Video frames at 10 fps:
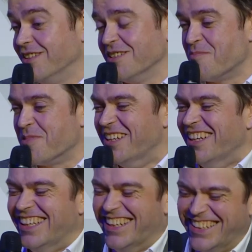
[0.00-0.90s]
on this
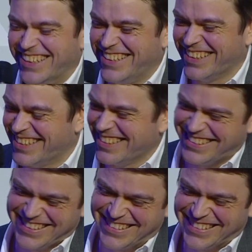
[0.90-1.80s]
round table with
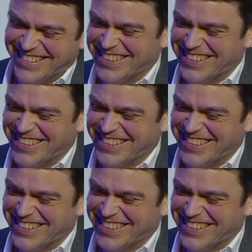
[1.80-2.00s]
a model